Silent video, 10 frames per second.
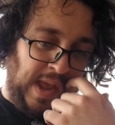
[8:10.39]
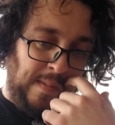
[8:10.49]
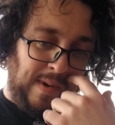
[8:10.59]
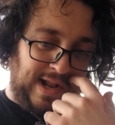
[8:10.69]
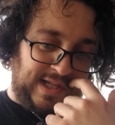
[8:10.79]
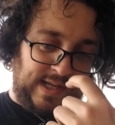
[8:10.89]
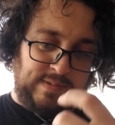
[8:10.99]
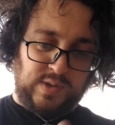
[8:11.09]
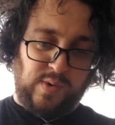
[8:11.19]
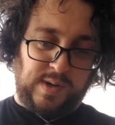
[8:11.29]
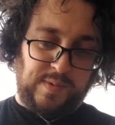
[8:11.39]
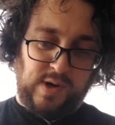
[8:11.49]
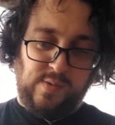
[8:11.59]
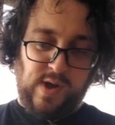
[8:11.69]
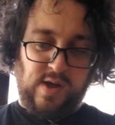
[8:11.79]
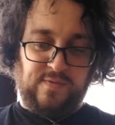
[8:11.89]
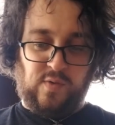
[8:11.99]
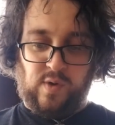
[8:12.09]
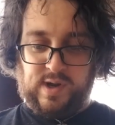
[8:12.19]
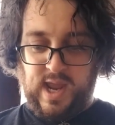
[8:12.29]
but it seems to work pretty well
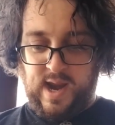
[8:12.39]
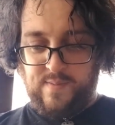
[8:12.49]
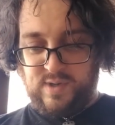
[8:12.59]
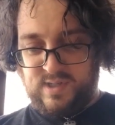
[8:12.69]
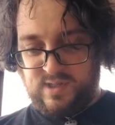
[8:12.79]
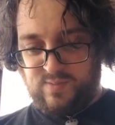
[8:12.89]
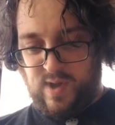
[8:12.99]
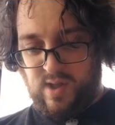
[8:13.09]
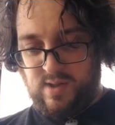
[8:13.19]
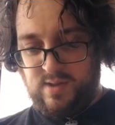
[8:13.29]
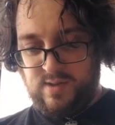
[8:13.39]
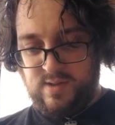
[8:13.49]
for cameras as well.